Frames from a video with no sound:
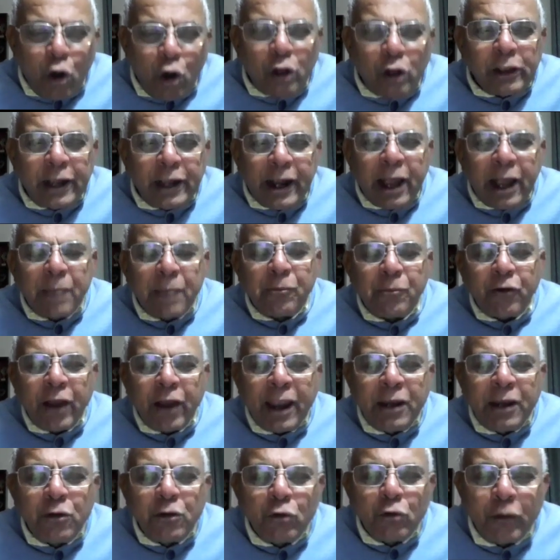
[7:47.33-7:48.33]
All that I'm
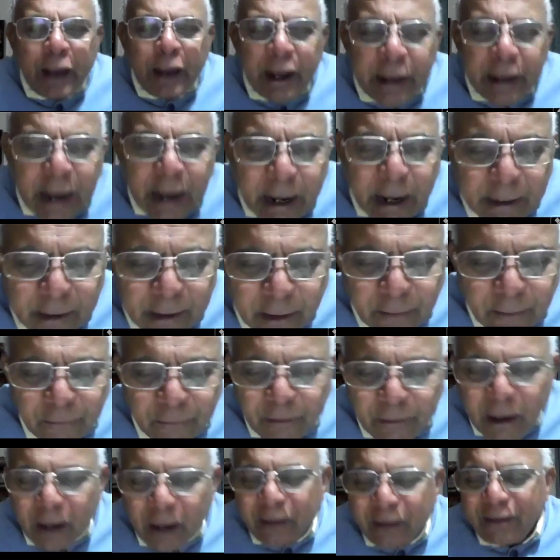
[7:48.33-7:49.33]
trying to get at
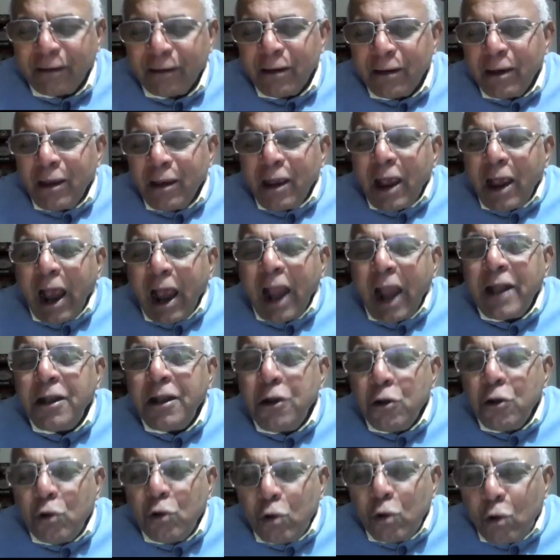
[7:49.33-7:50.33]
is that
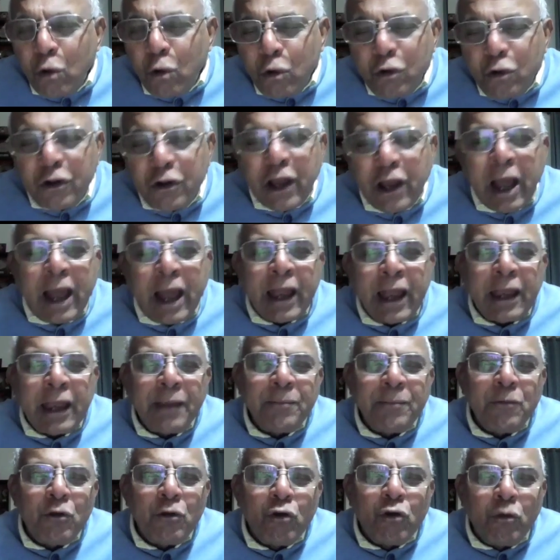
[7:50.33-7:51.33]
at no
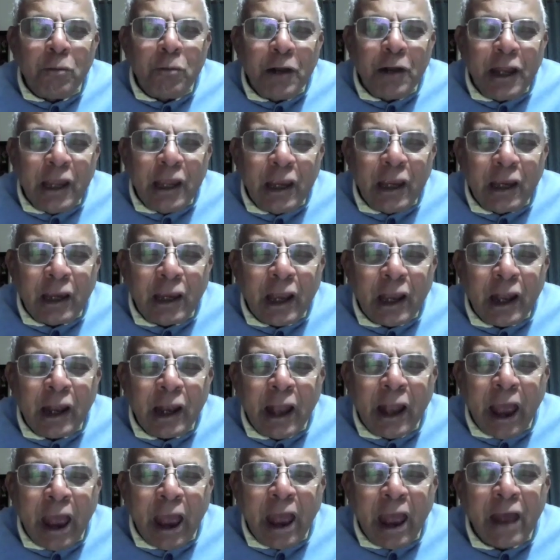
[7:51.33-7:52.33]
time, nobody
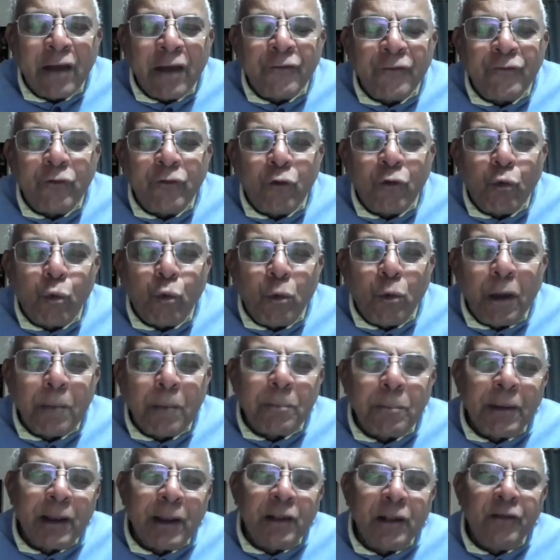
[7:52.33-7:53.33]
can have
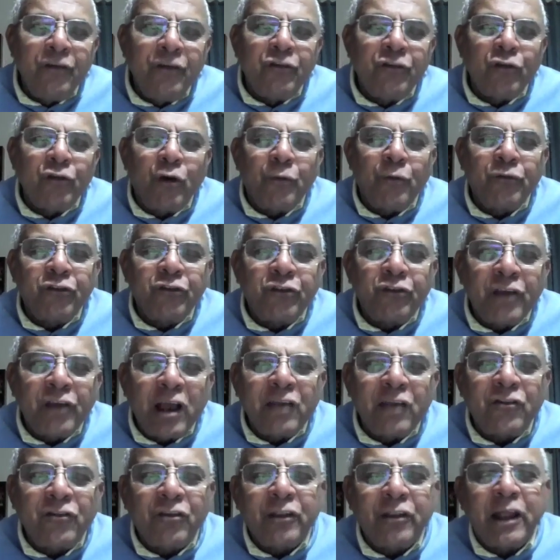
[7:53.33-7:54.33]
weapons of
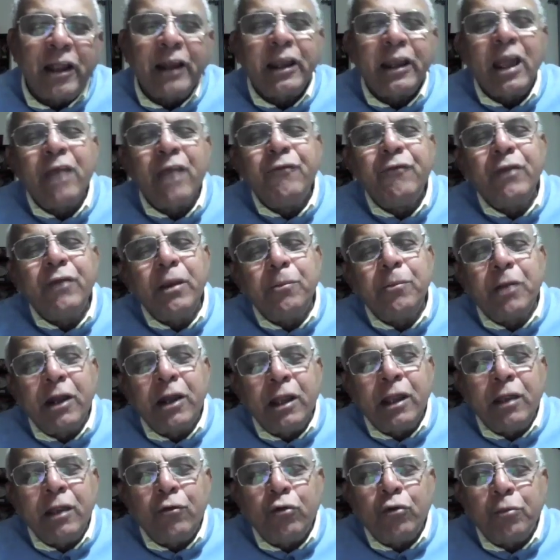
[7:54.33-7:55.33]
such that
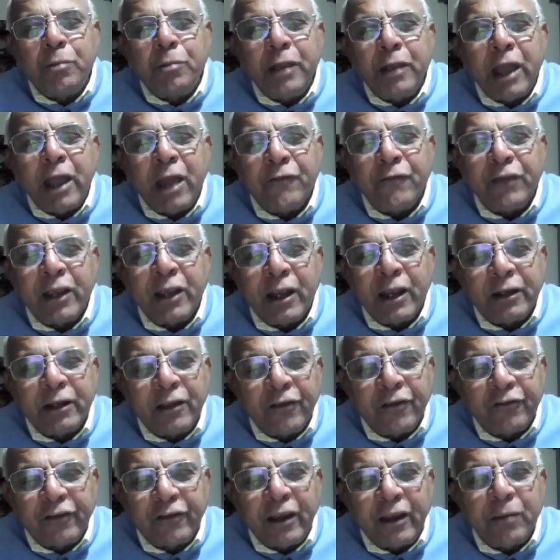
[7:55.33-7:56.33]
everybody would be having
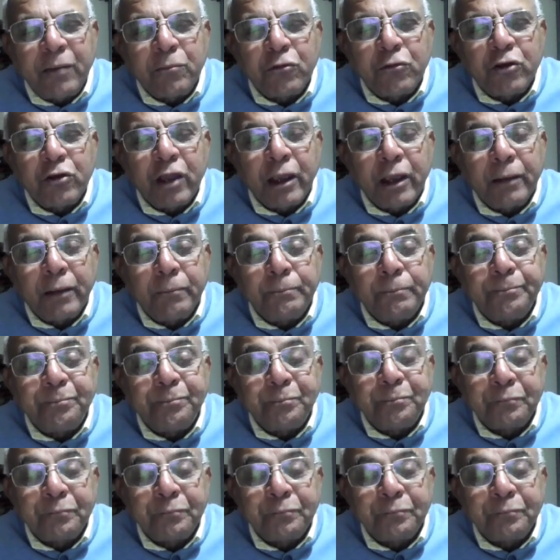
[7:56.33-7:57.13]
at the same time.